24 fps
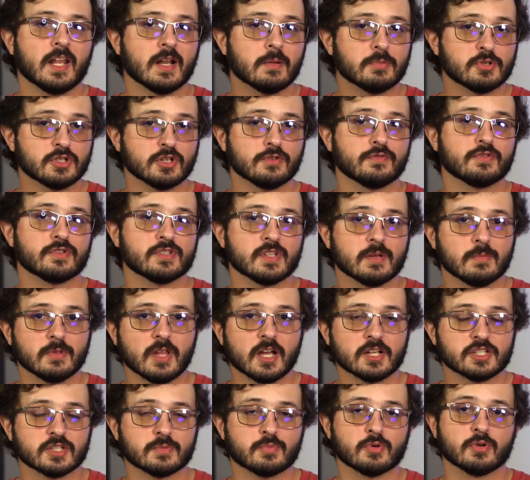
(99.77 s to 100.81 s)
And I'm sure for some
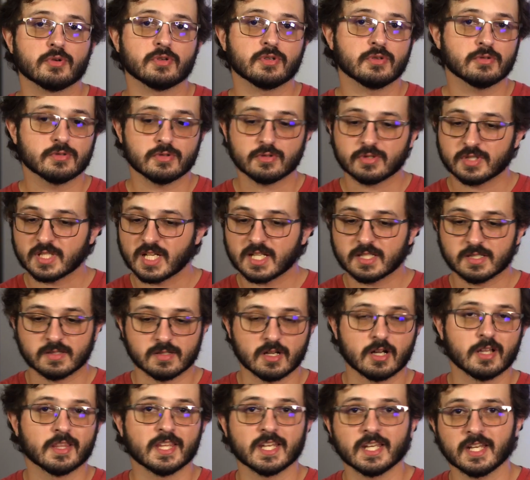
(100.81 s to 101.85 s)
Logic Pro users, that's
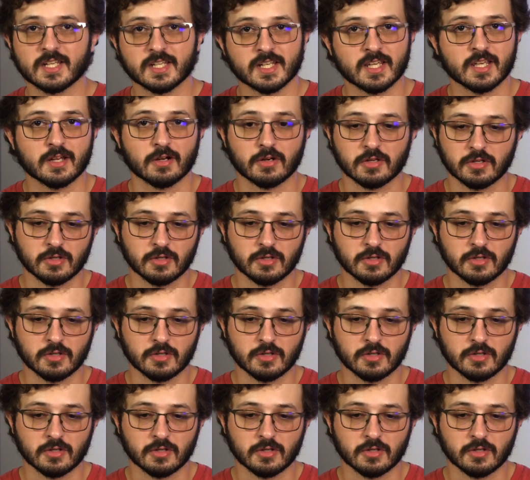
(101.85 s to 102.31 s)
all they need to hear.